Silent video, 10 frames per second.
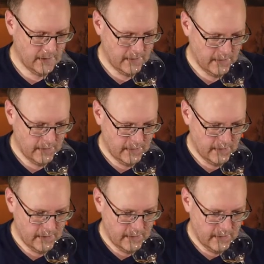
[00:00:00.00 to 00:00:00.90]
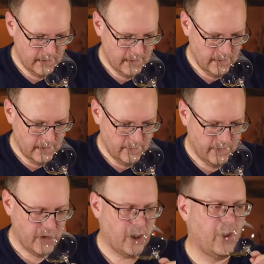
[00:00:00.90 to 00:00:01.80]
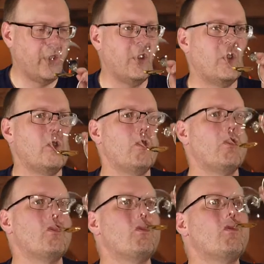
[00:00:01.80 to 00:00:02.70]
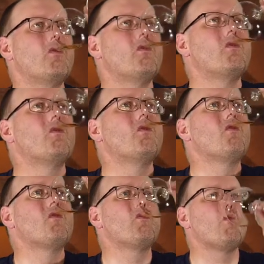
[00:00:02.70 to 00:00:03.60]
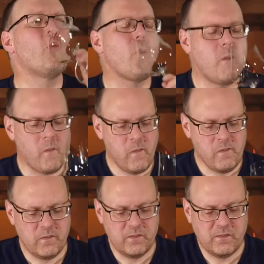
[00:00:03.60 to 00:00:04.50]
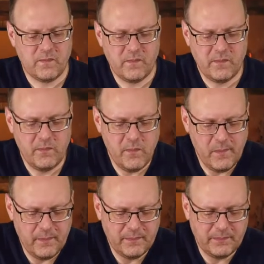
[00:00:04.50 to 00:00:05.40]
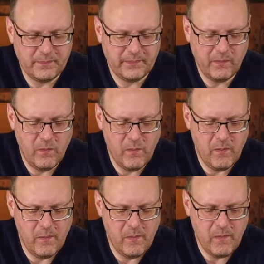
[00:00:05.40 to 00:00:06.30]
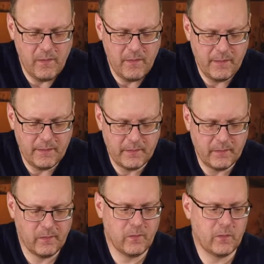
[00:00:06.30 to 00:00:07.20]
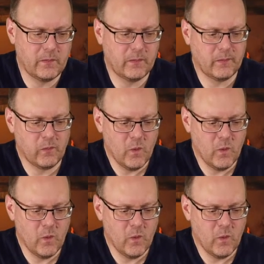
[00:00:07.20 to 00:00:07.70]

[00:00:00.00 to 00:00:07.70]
[no speech]